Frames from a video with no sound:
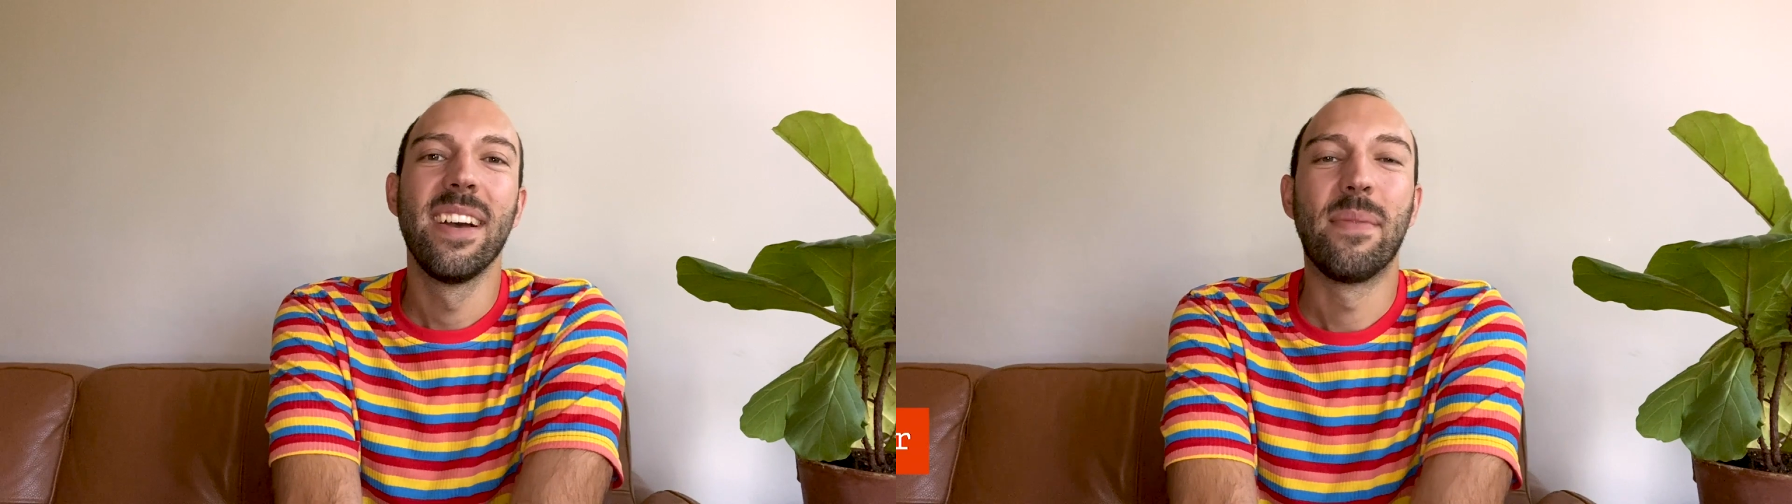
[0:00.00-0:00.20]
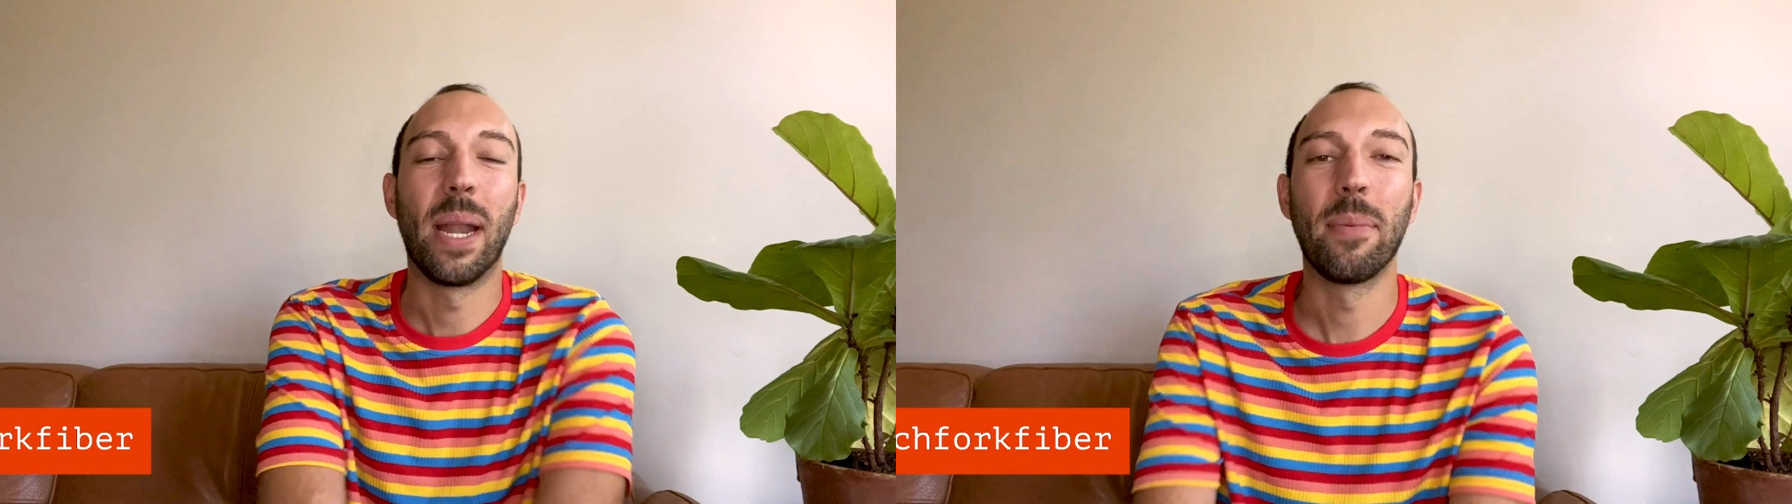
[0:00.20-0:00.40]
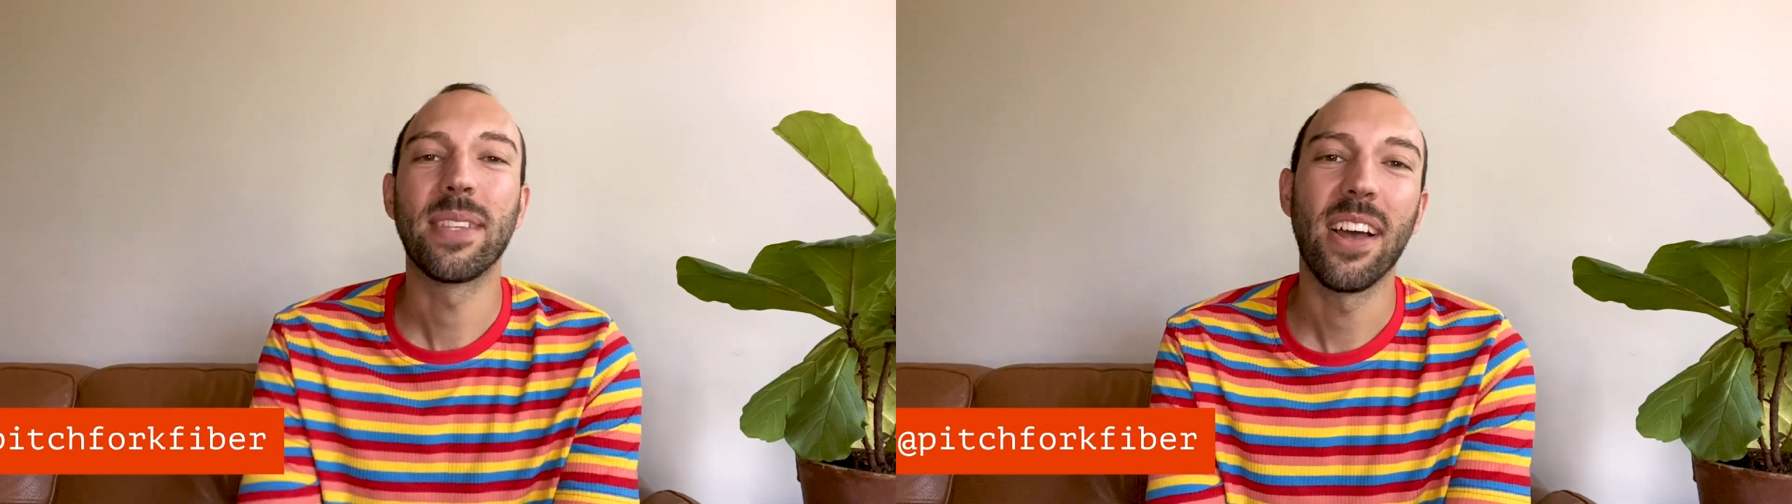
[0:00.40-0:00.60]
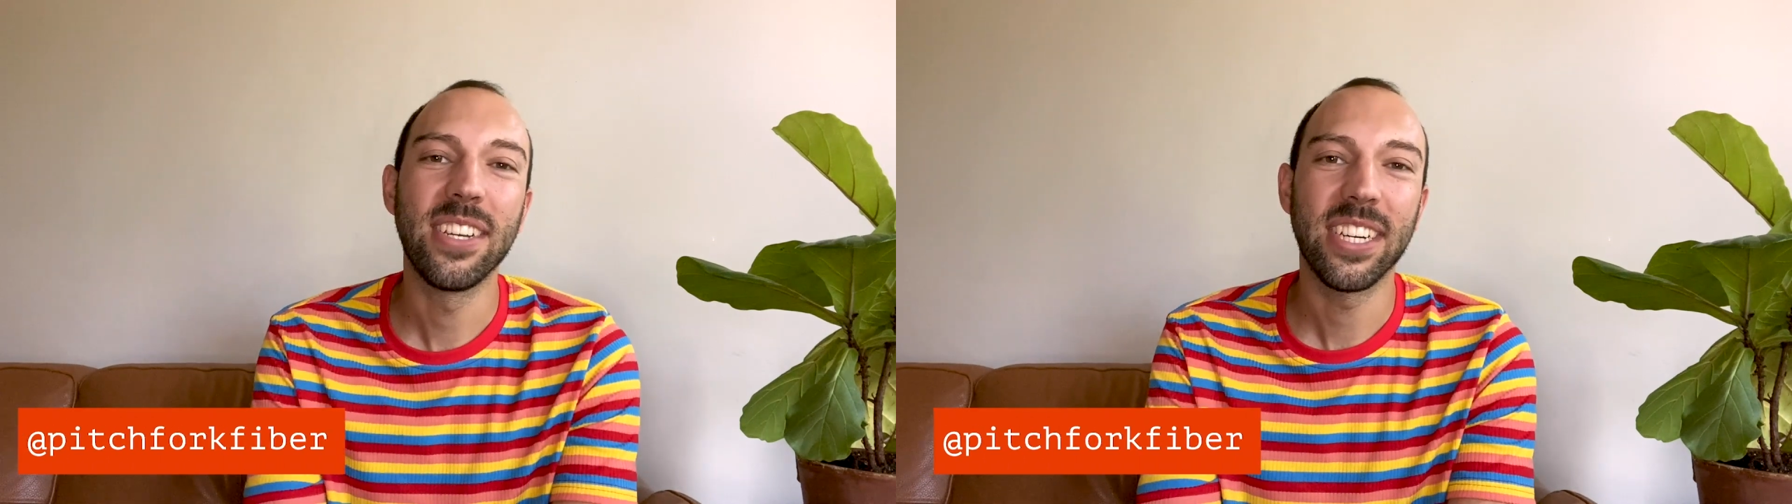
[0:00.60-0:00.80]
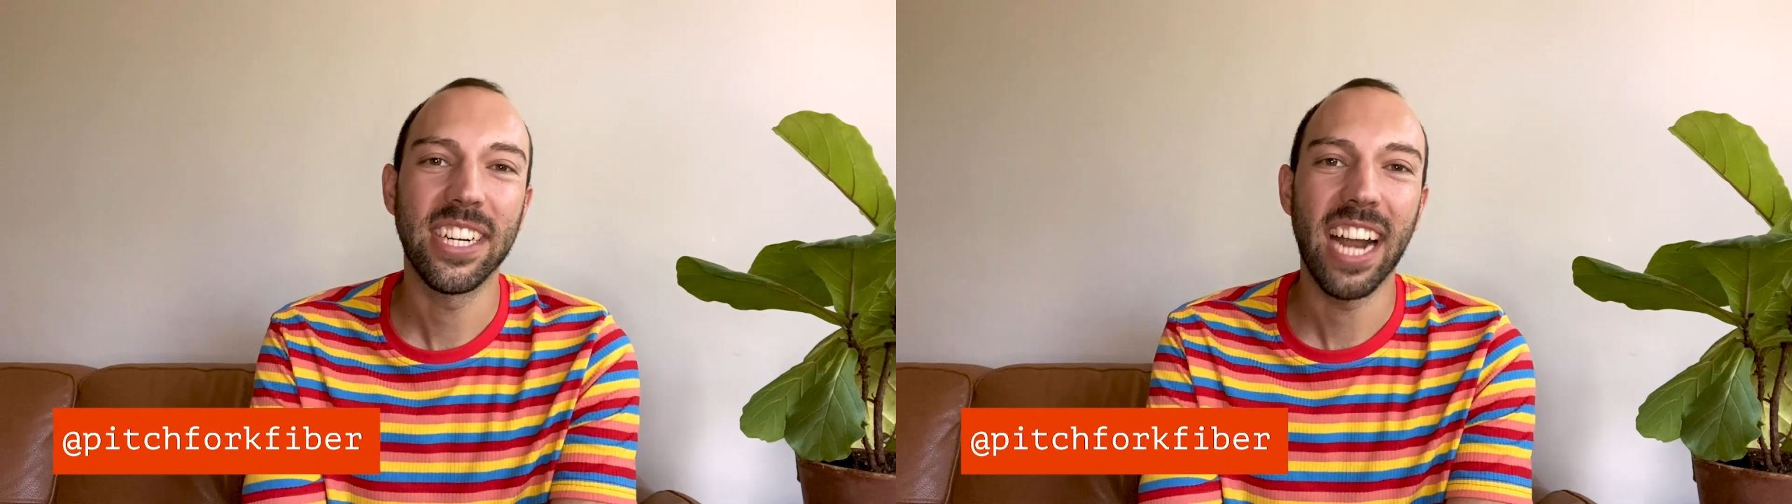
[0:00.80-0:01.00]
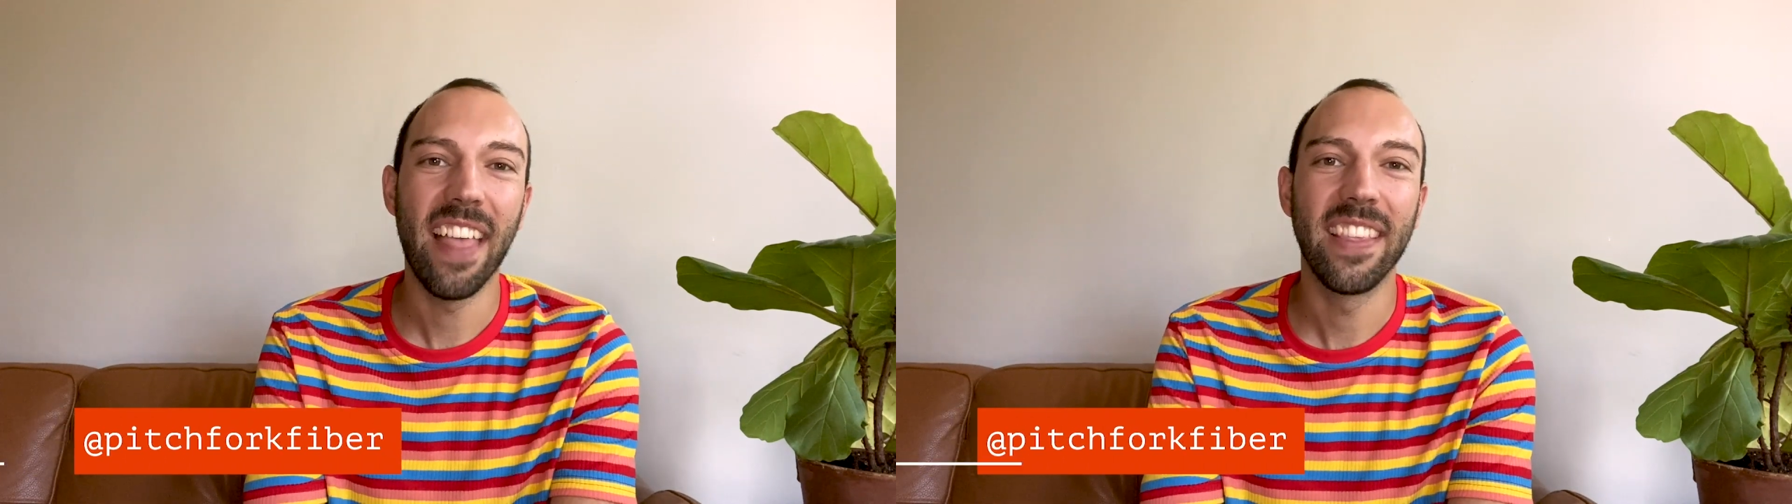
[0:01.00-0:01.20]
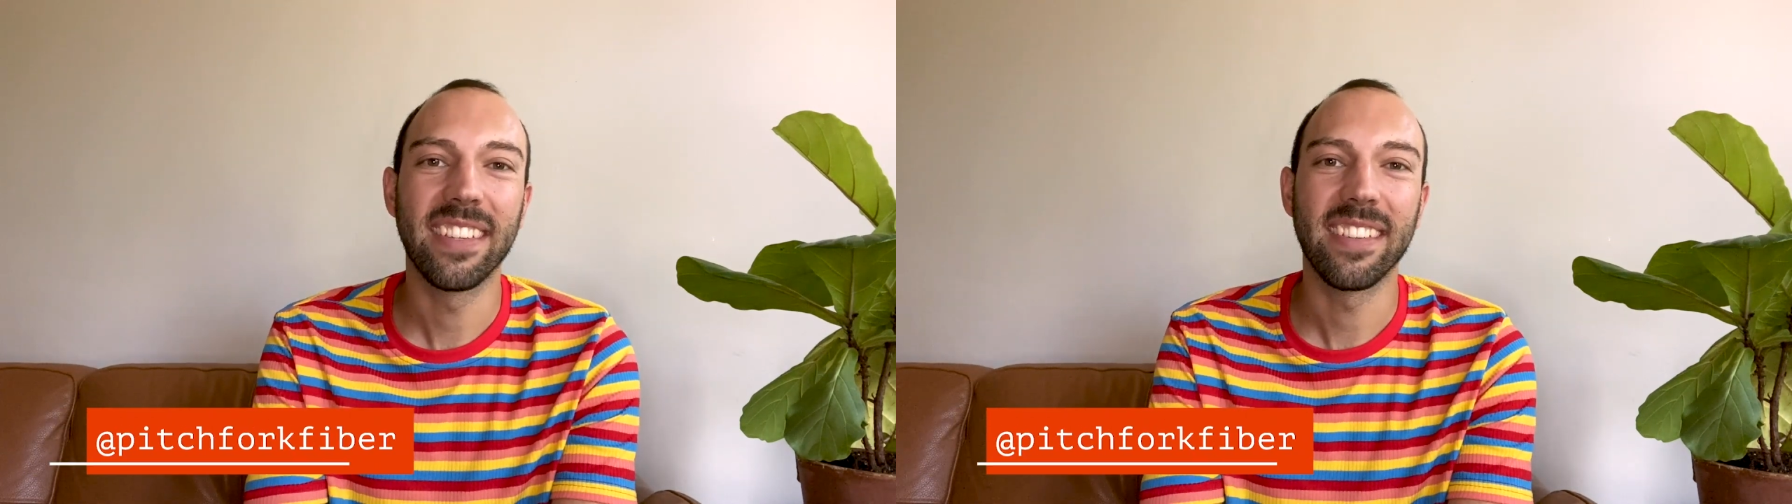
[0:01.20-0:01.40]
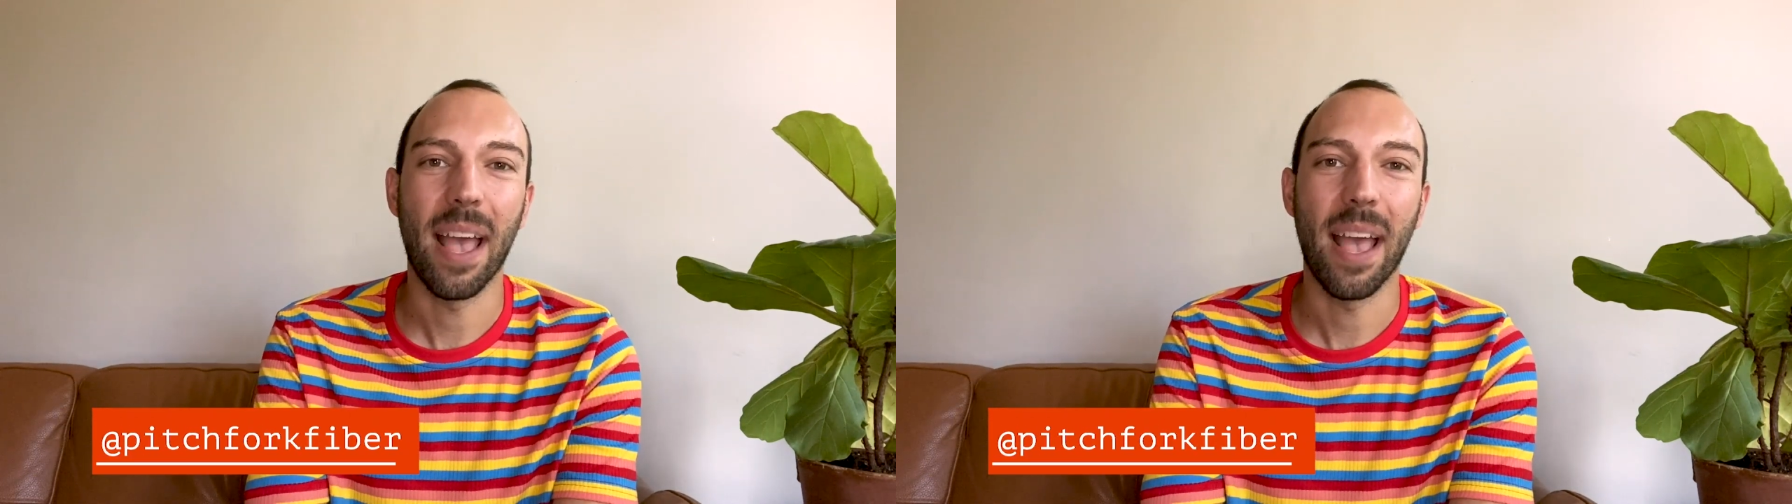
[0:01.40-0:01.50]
My name is Hunter and this is